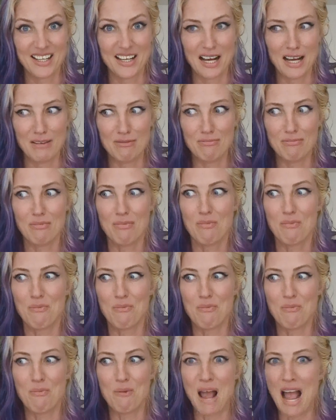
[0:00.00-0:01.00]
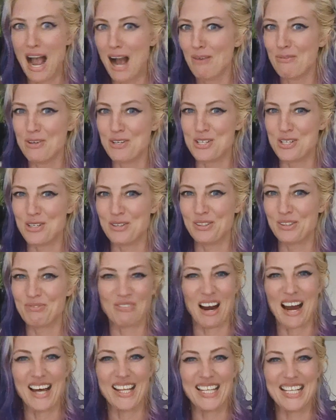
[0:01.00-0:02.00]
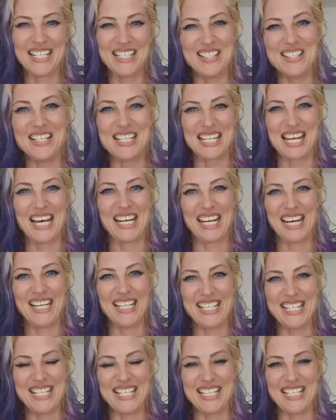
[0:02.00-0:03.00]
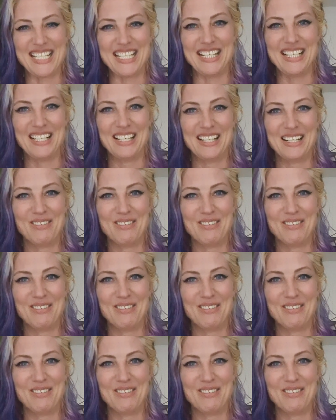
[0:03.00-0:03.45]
And how would you rather use that energy?